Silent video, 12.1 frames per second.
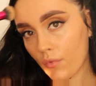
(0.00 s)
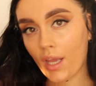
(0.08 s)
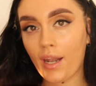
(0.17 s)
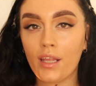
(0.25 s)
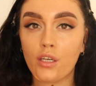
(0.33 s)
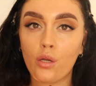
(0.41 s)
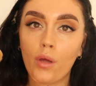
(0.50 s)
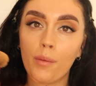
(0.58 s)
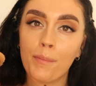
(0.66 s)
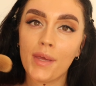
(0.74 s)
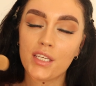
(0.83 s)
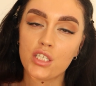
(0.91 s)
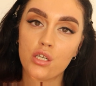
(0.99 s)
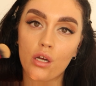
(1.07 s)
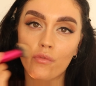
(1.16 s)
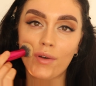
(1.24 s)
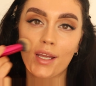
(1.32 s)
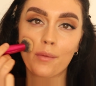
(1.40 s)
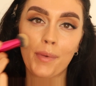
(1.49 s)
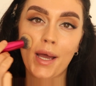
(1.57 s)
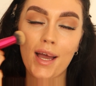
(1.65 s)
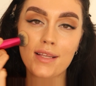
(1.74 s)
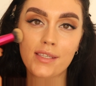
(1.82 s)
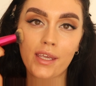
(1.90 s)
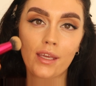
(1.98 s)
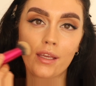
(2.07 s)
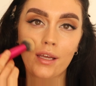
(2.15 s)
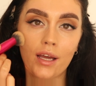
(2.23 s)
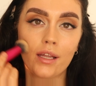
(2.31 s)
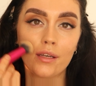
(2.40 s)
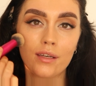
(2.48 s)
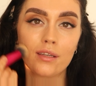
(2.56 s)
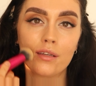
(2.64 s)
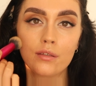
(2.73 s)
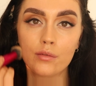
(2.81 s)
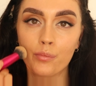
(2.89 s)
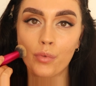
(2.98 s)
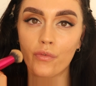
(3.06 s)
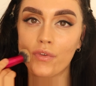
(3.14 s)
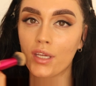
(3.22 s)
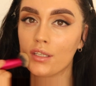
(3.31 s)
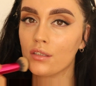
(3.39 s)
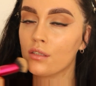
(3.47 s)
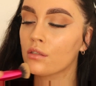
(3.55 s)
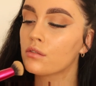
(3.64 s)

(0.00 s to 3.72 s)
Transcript: And I do a mixture of like patting and buffing.